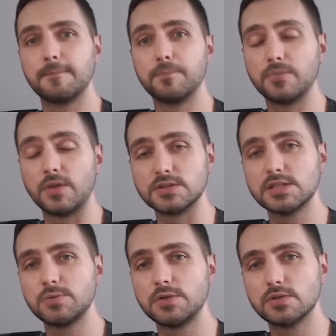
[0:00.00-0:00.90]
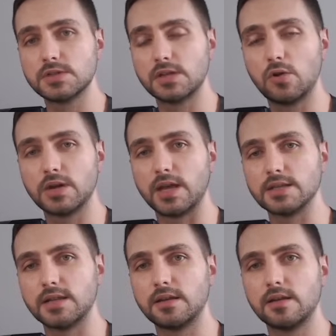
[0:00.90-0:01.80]
Now since we used a
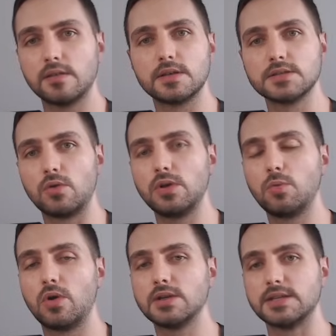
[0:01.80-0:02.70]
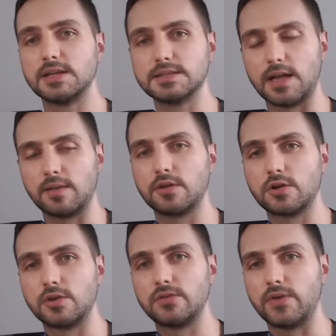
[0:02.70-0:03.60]
lowercase letter, this only works inside the
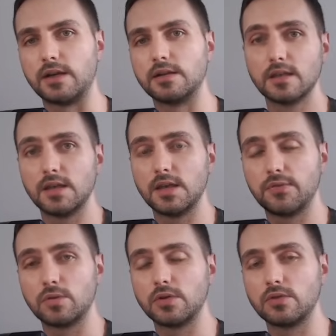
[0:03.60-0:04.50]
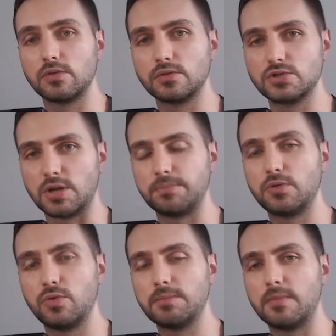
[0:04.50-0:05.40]
current file. If you want to jump
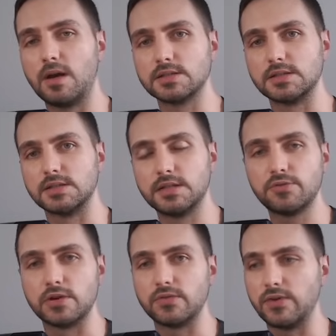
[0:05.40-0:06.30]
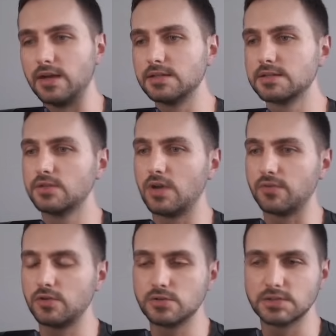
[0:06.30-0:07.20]
between marks in different files, you have
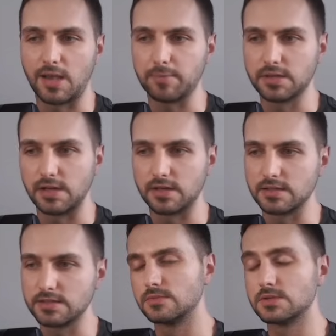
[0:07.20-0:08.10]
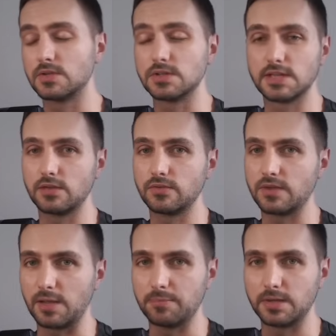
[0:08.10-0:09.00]
to use capital letters. So instead of
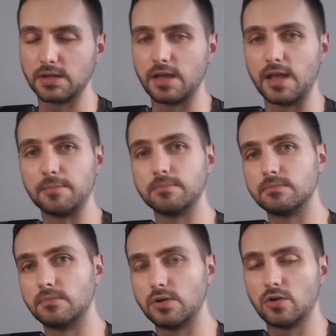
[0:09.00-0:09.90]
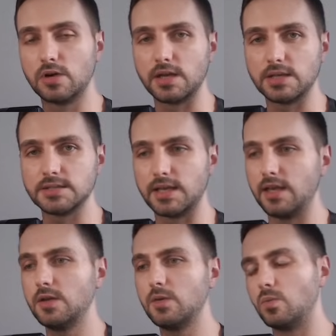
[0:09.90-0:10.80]
typing m lowercase
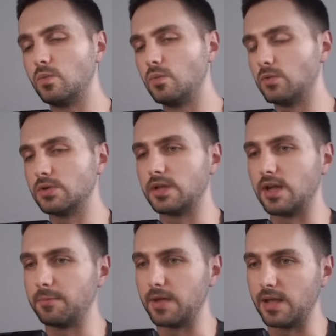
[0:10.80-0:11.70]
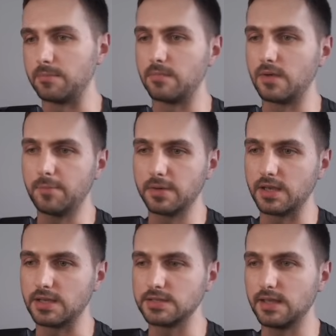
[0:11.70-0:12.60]
a, we would type m
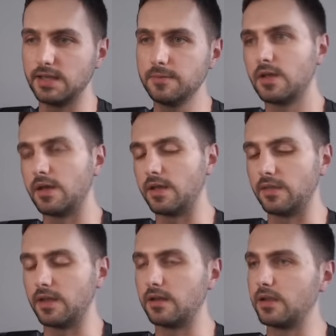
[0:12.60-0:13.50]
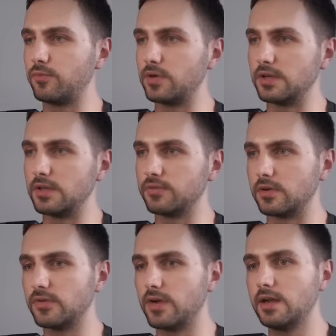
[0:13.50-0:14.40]
uppercase a. And then if we're in a
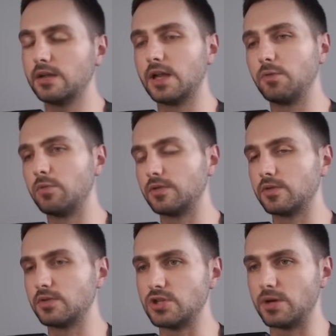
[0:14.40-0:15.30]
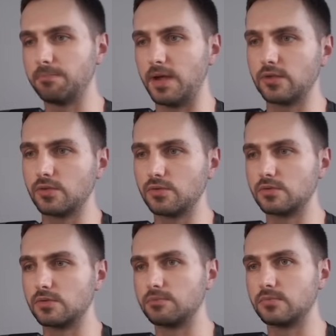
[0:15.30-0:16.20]
different file and we want to jump back
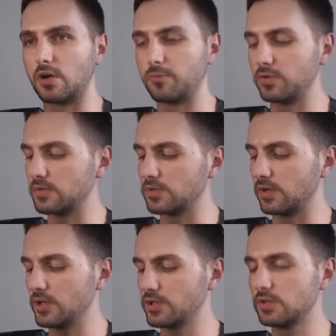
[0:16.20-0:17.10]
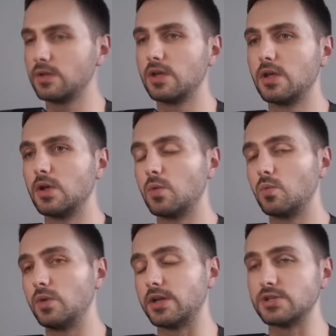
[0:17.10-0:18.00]
to our previous location,
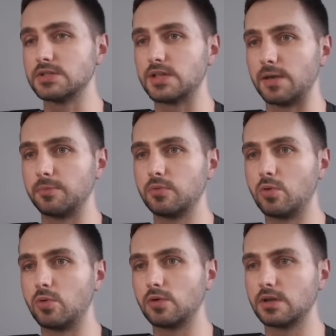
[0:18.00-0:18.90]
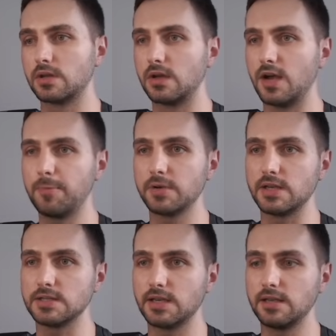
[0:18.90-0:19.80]
we can just type quote
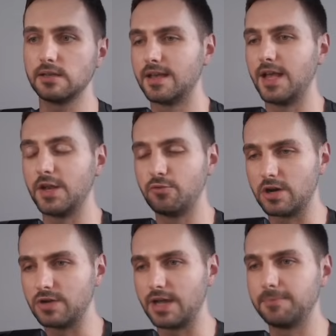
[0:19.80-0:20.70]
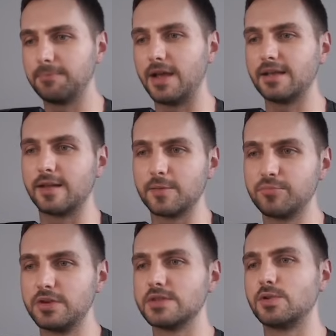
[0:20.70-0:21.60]
uppercase a and we are right back at the
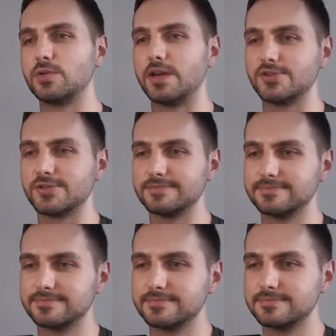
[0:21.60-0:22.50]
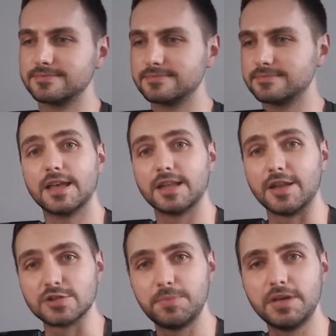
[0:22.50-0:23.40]
previous location.
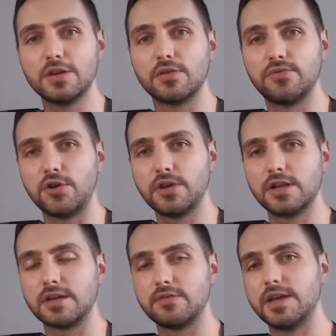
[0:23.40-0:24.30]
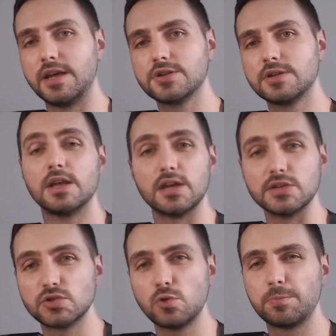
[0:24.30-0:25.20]
Now speaking of vertical navigation, a
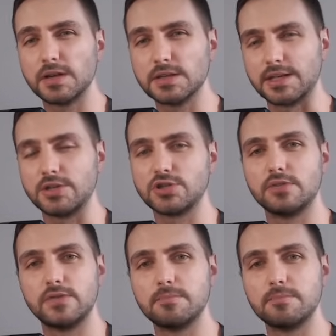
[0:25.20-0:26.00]
super essential Vim